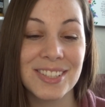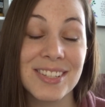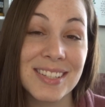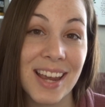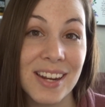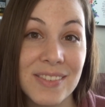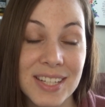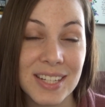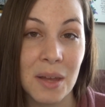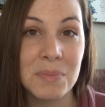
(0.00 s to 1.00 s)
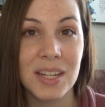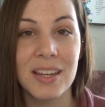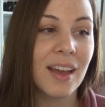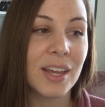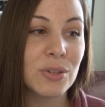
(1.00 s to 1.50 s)
just kind of accept
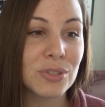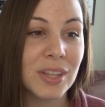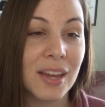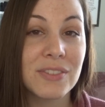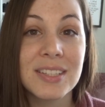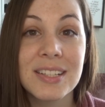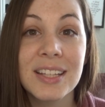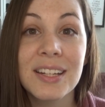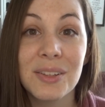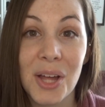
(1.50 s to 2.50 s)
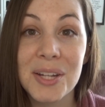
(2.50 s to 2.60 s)
it. I usually have to delete a lot